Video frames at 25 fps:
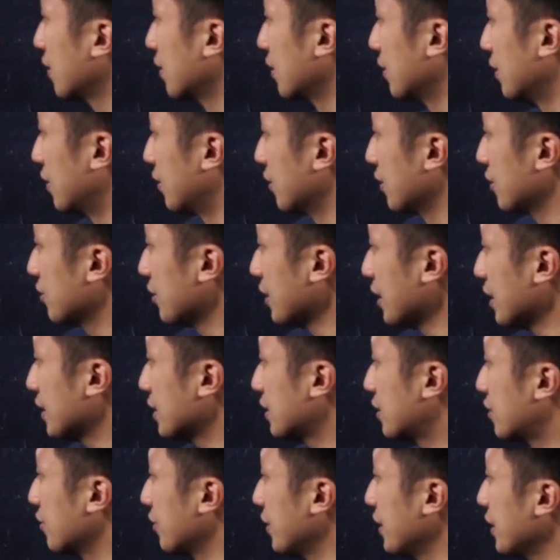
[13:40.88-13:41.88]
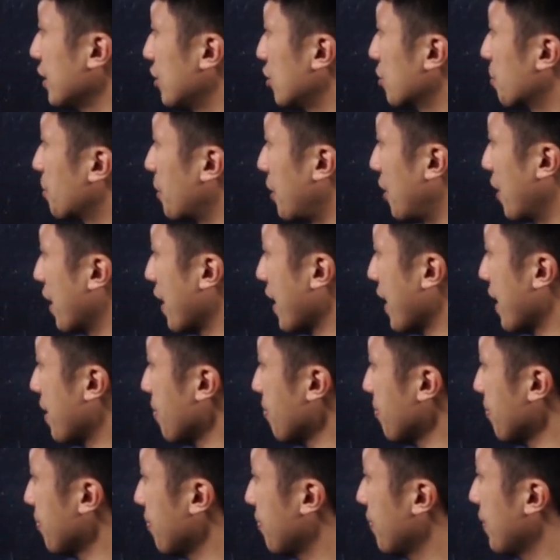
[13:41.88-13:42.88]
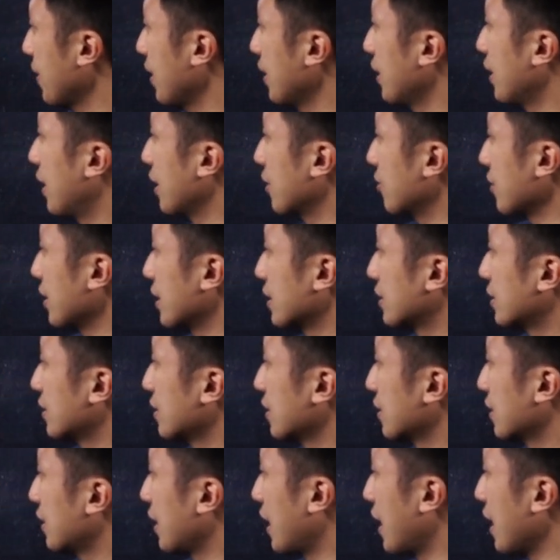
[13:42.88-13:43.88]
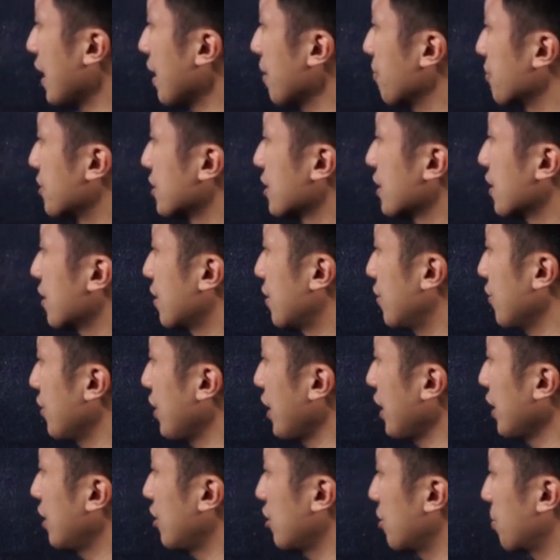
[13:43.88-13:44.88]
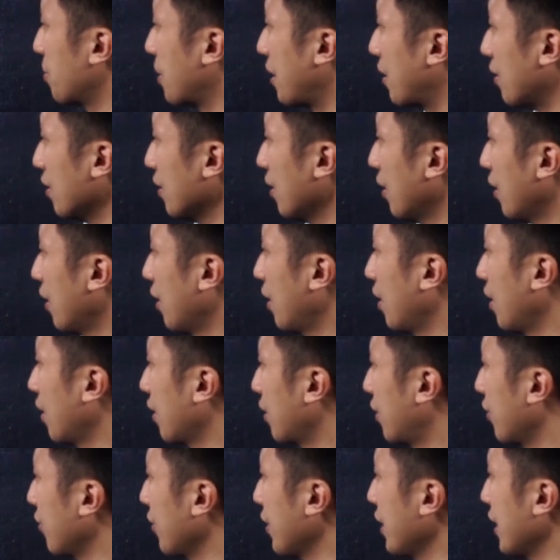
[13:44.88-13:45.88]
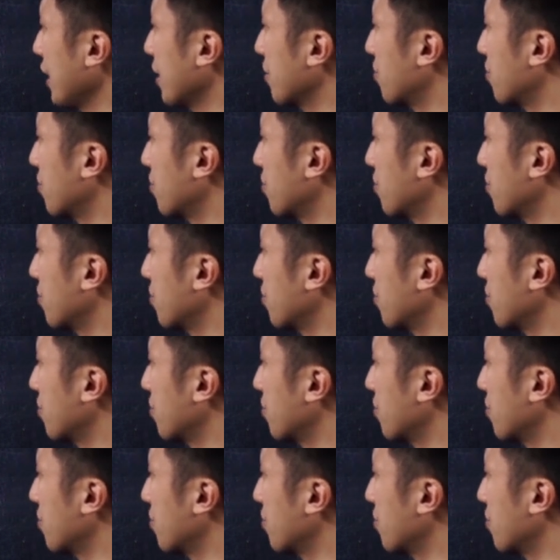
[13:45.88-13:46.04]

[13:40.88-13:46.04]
This one is 3 to the power m. This one is times 3 to the power 3